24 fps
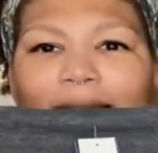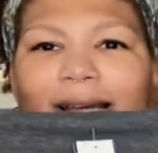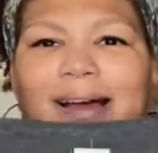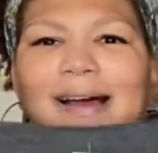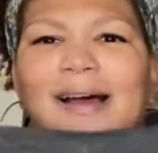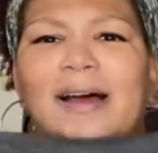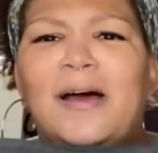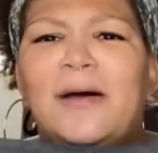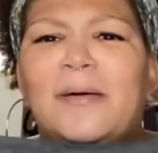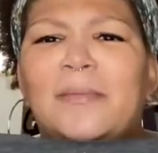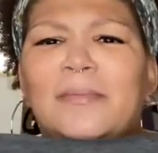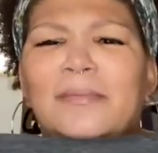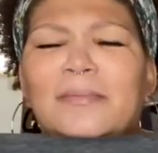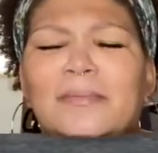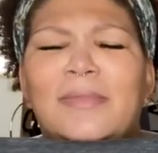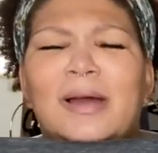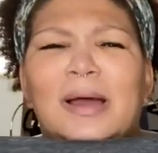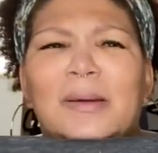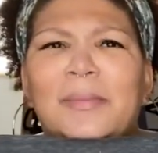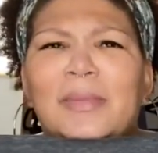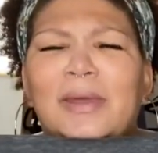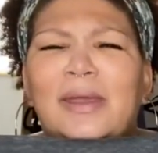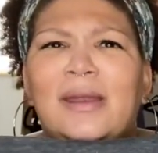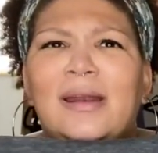
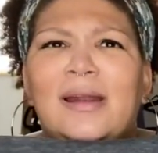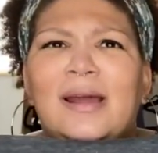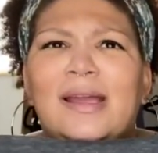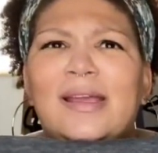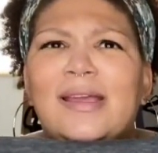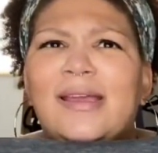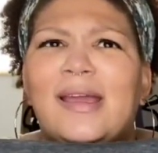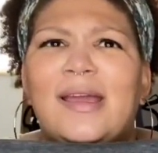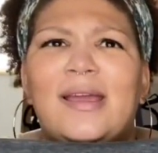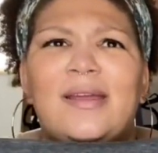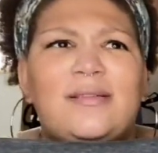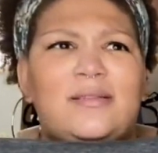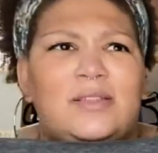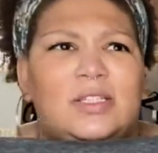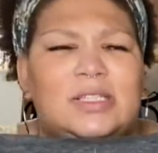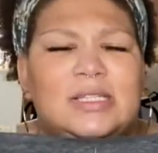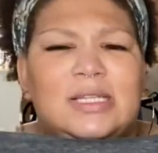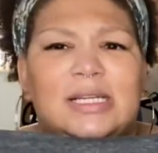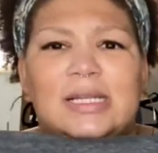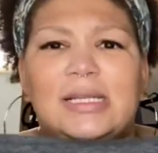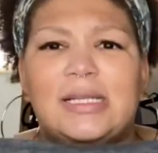I mean, again, just a